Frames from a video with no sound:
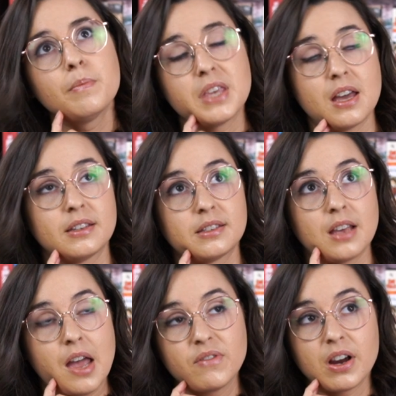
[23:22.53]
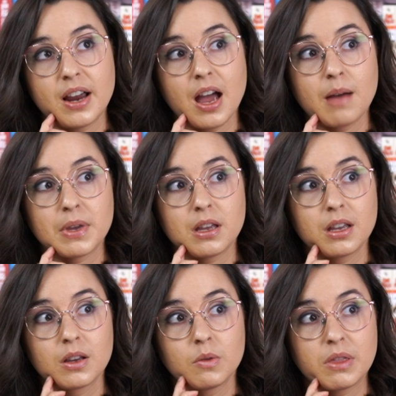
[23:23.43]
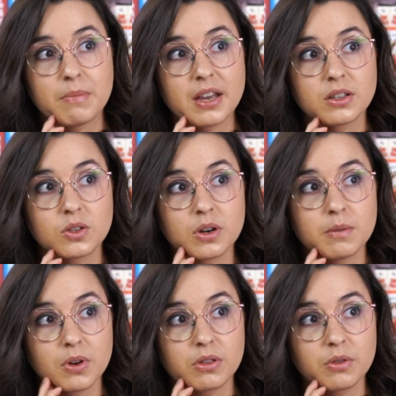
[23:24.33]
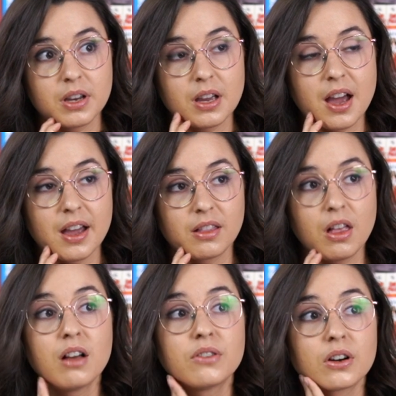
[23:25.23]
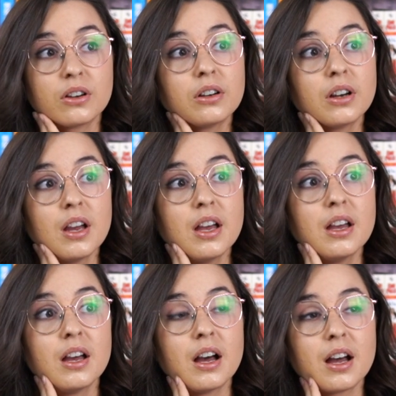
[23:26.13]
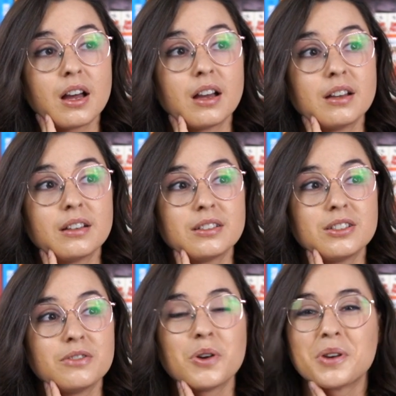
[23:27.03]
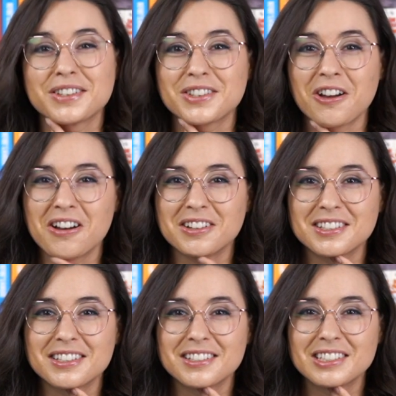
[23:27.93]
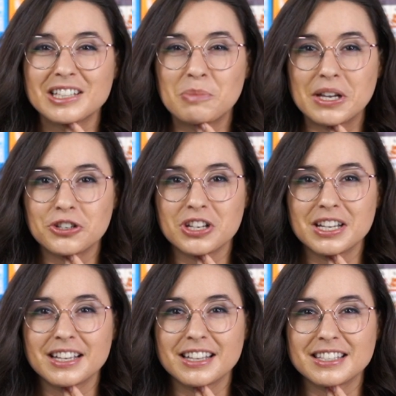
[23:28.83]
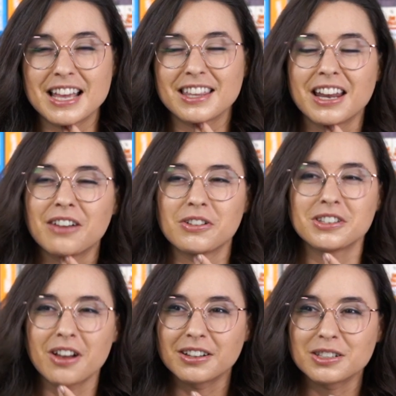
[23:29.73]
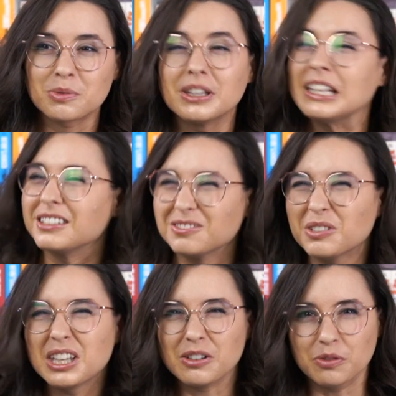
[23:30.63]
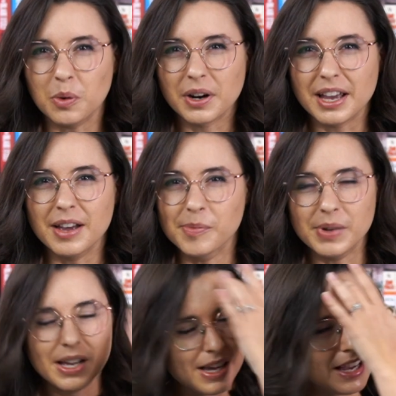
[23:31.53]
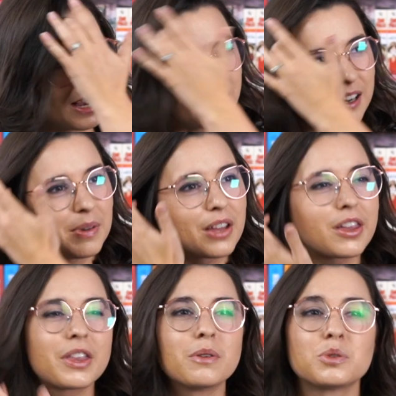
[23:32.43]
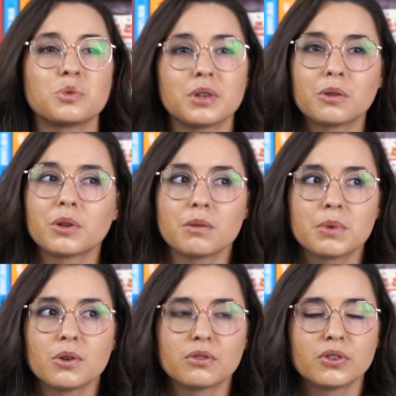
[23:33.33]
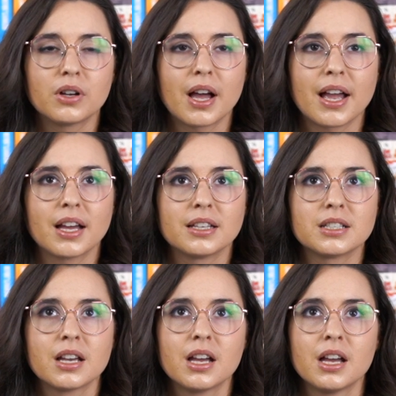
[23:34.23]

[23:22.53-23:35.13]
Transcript: Yes, I'm very happy with Maya's story in book three. I love her devoting songs to Benji and saying that every song is really, really for him. I thought that was really, really beautiful. And